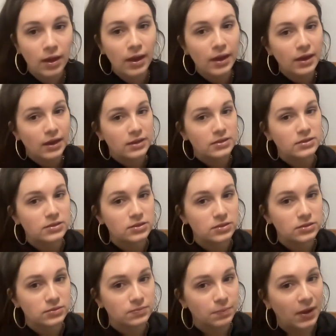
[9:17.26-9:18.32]

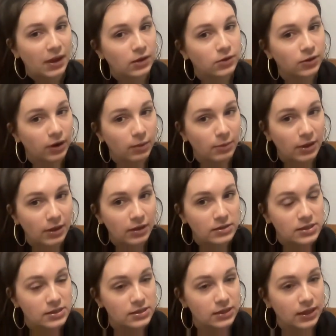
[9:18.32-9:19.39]
as panoramic
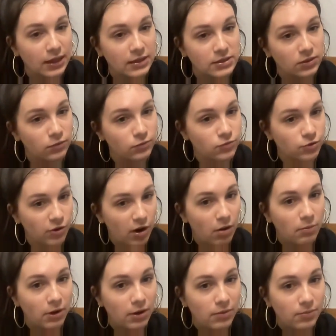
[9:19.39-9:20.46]
slice of
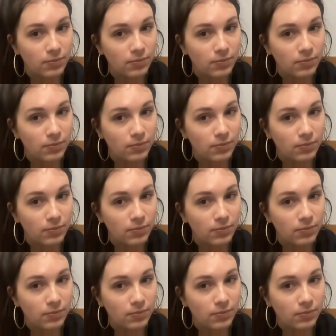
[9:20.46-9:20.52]
drama,